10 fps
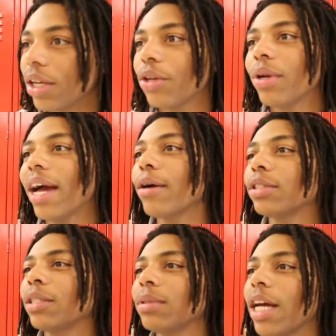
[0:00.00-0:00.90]
you know how
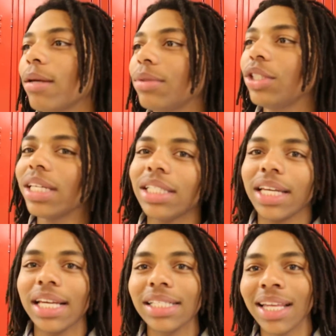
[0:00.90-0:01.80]
sometimes you get
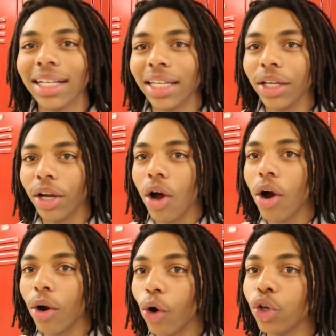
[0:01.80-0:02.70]
your keys locked in your
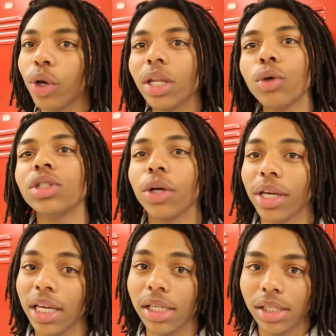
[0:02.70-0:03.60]
car, or you can lose your
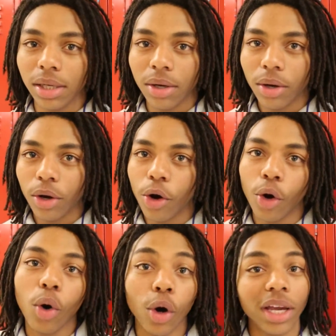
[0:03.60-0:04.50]
keys,
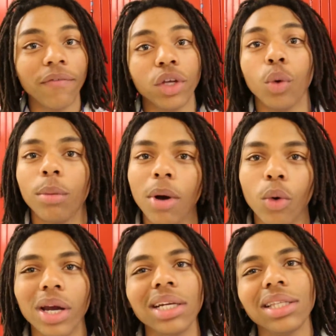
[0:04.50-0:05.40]
or even your
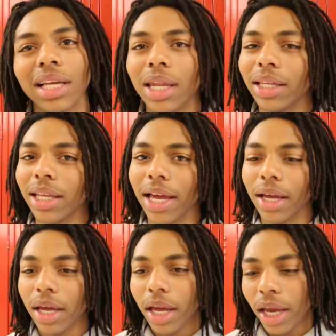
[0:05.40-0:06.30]
remote, anything like that.
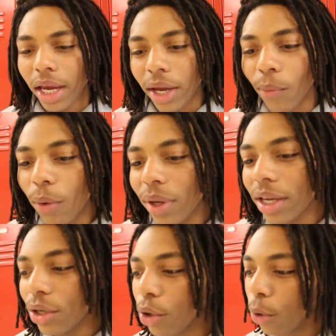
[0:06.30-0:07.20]
And what we
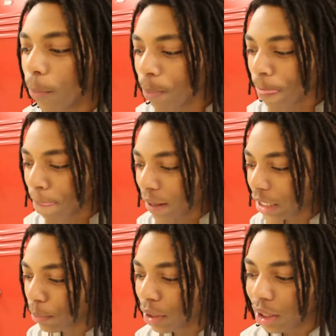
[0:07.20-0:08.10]
can do
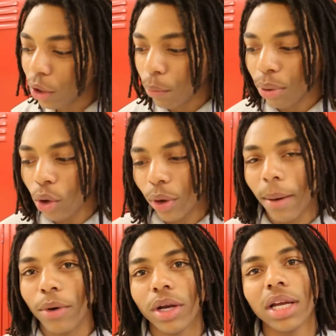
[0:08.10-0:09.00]
is put a little
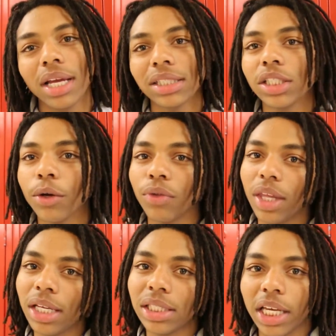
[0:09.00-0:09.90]
programmer in certain
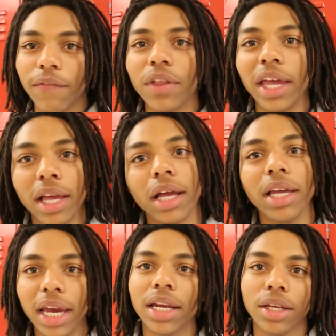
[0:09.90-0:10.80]
things if they
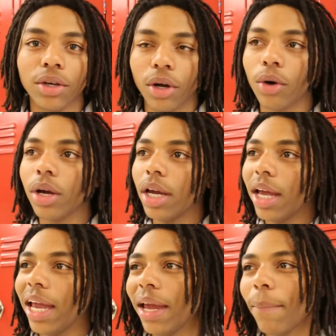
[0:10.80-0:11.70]
get it, you know,
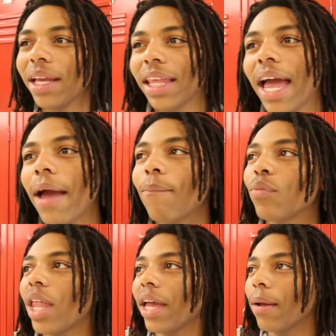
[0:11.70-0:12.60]
and make the
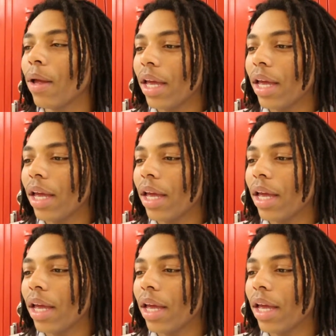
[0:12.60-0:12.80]
app, like,